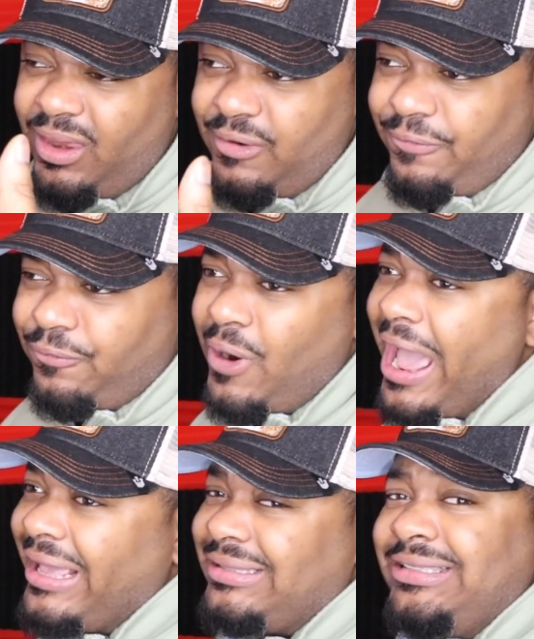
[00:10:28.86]

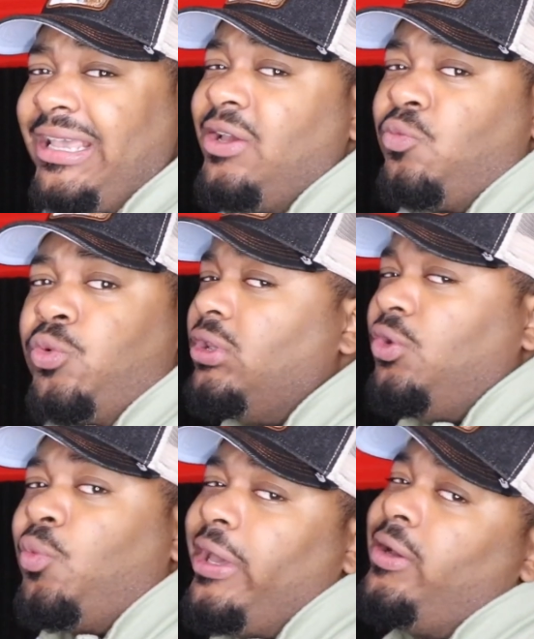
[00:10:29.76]
Frack did really
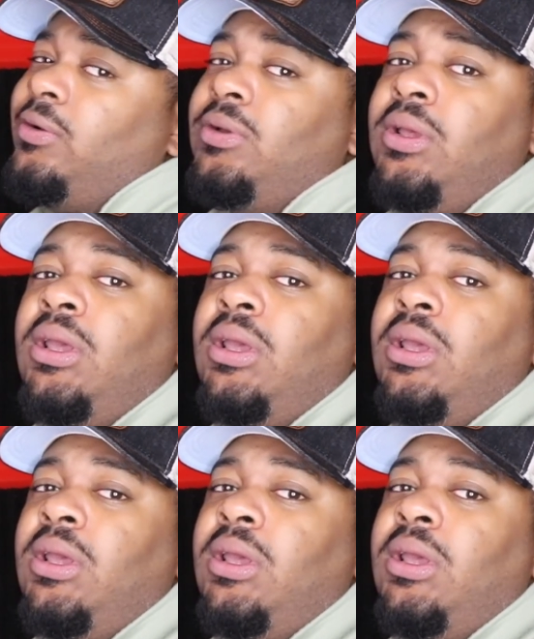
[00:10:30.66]
well.